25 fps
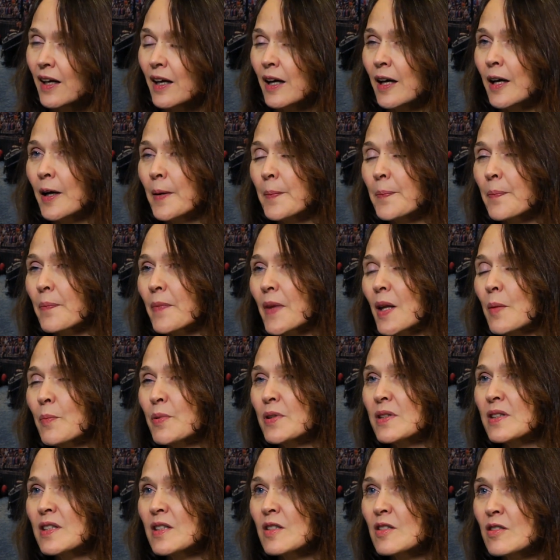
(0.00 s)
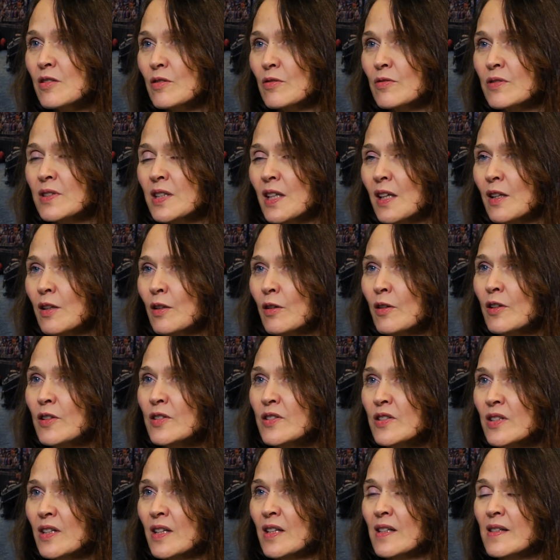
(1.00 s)
But digital
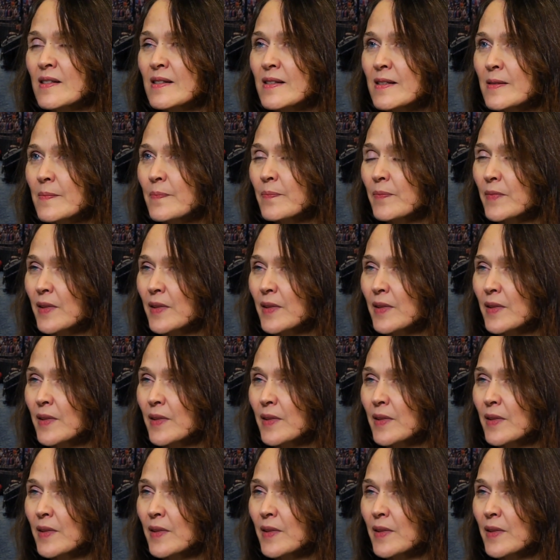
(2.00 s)
technologies